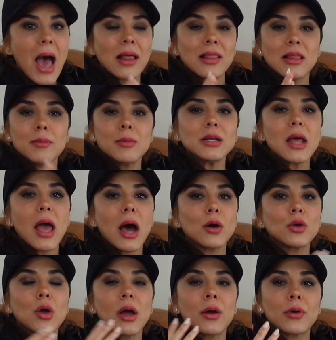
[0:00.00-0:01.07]
and limit how
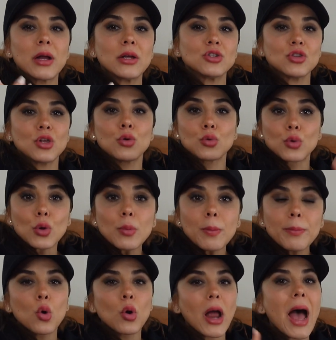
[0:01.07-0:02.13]
you arrange the room
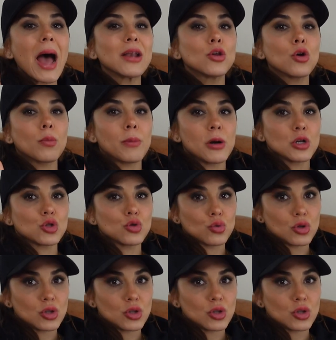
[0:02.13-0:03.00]
or add your personal